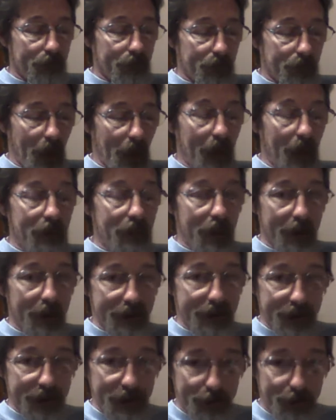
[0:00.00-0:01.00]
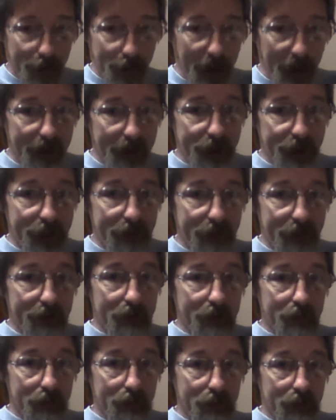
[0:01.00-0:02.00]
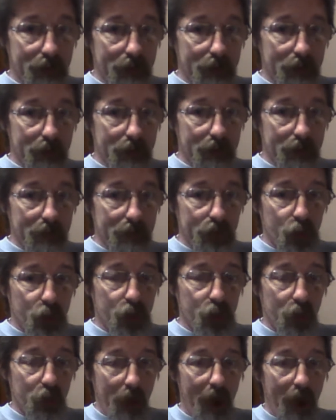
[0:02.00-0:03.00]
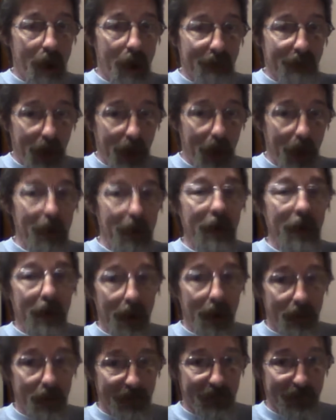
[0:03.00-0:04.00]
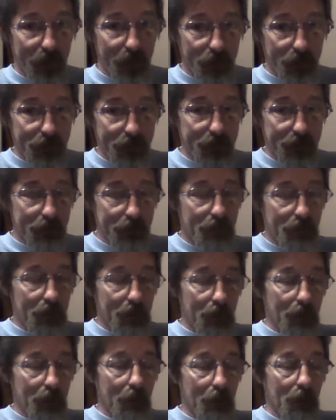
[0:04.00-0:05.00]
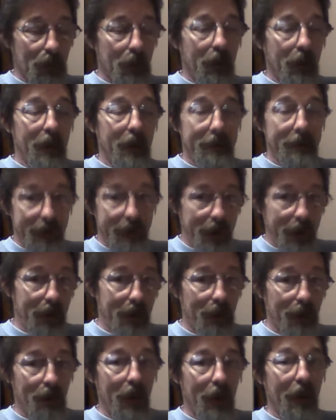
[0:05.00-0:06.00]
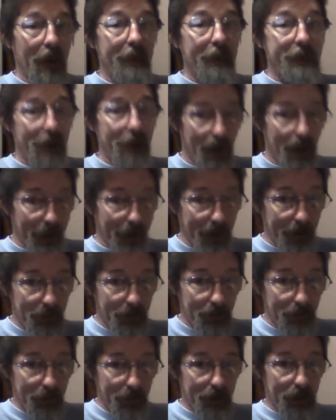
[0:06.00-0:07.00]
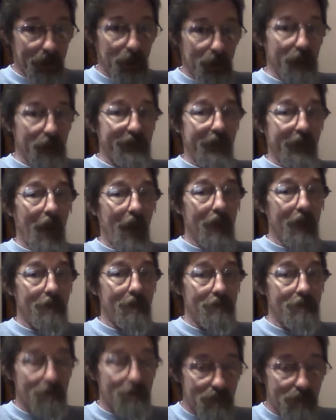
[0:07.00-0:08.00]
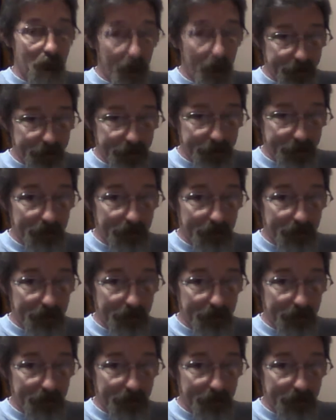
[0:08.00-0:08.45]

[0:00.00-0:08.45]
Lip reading: and the expense to have any kind of foods is here and it's coming. You've got months